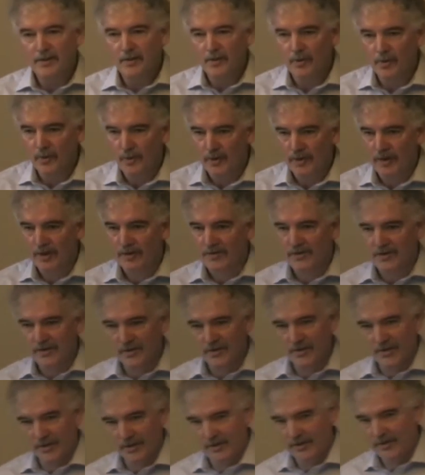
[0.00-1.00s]
who are not
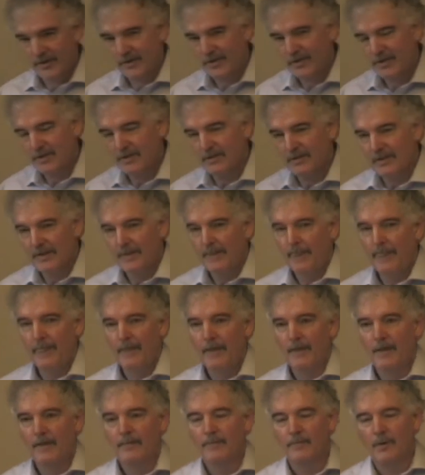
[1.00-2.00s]
sociologists,
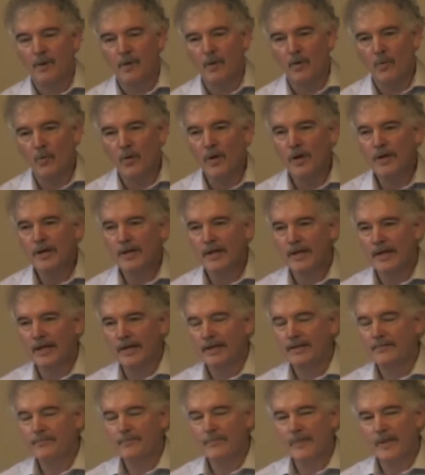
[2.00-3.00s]
but are
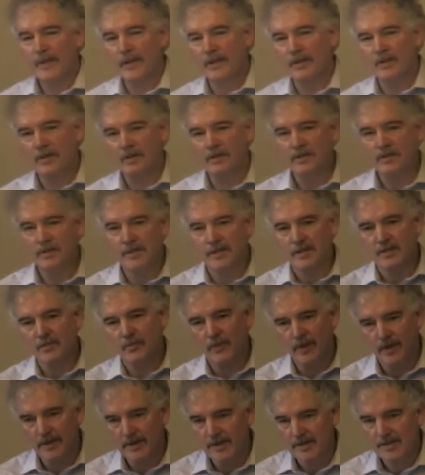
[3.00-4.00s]
working in contexts
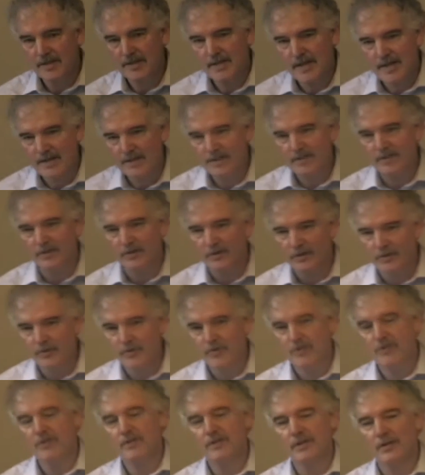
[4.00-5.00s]
where these tests are
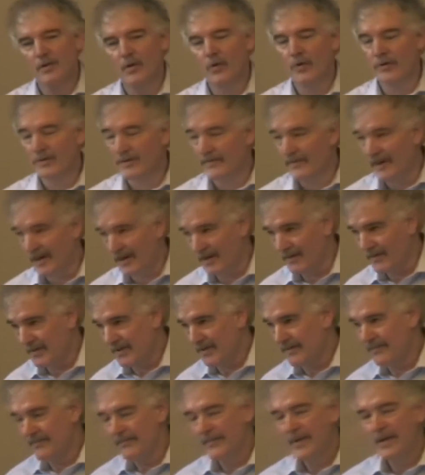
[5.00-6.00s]
used or developed.
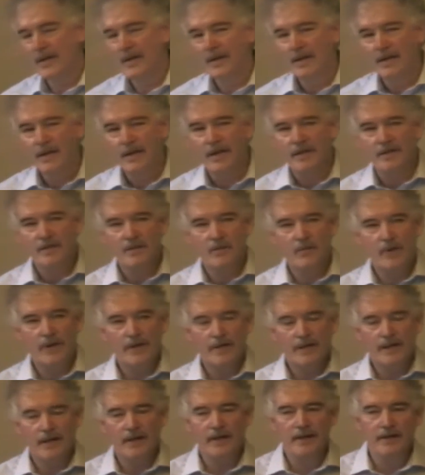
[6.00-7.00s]
It's
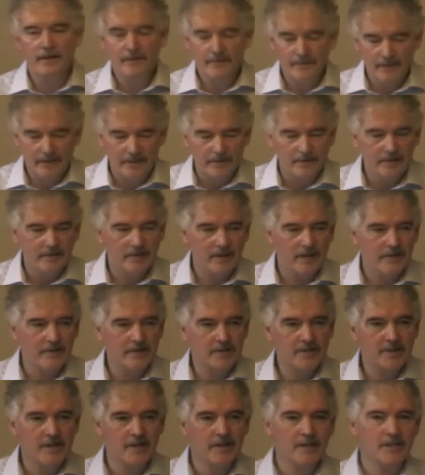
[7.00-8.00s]
quite clear, I think, that there are
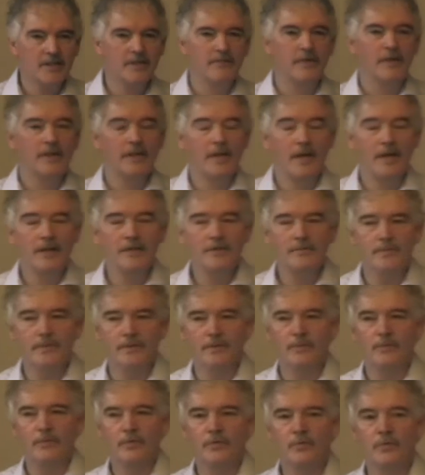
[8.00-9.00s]
sites of engagement
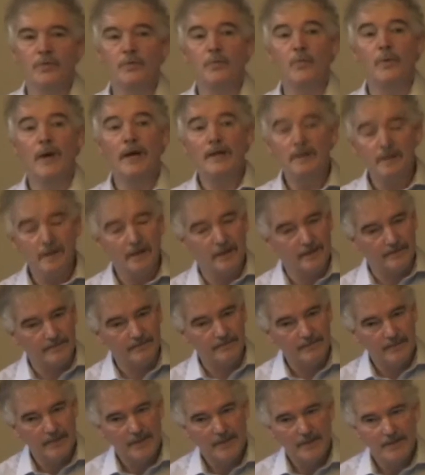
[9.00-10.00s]
which would welcome
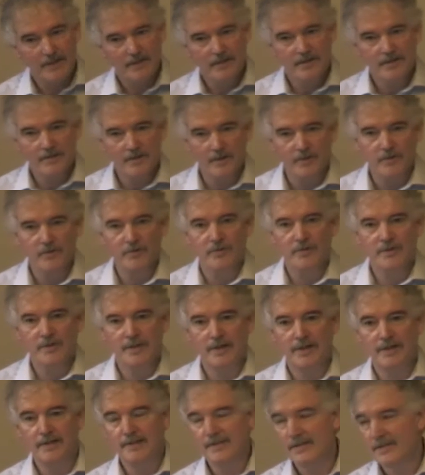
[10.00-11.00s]
social
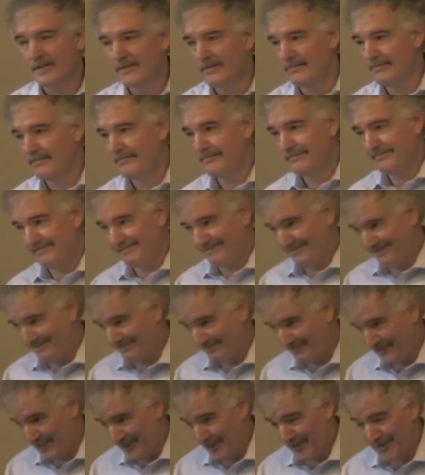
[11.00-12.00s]
science,
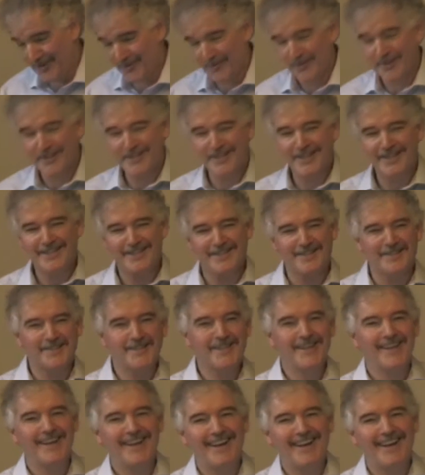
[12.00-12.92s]
Paul's already said this,